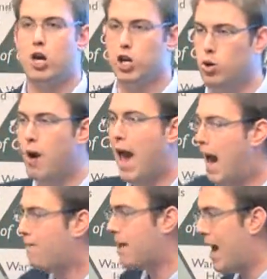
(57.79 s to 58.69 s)
you
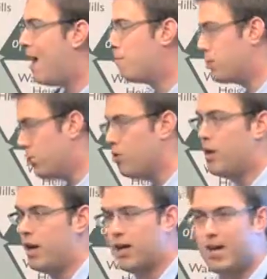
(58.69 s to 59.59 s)
have the
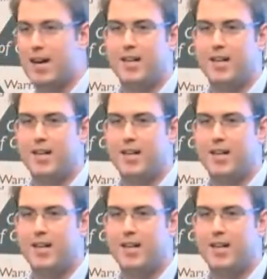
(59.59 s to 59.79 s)
opportunity